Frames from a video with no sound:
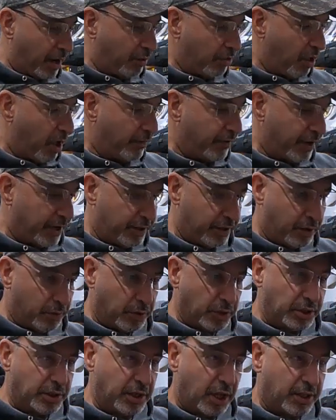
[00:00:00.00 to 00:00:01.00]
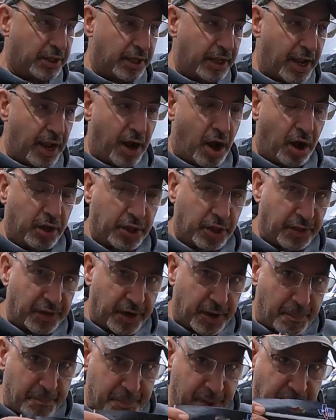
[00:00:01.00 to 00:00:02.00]
and I love it, and there was nothing other
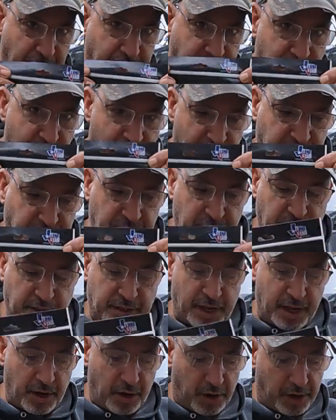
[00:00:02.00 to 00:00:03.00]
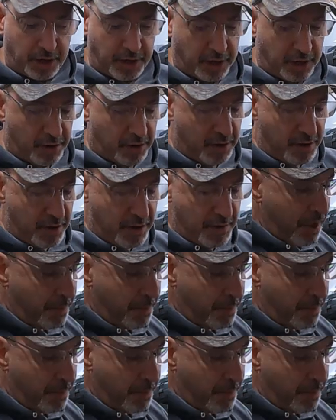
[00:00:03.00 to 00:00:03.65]
than a big Texas thing on here,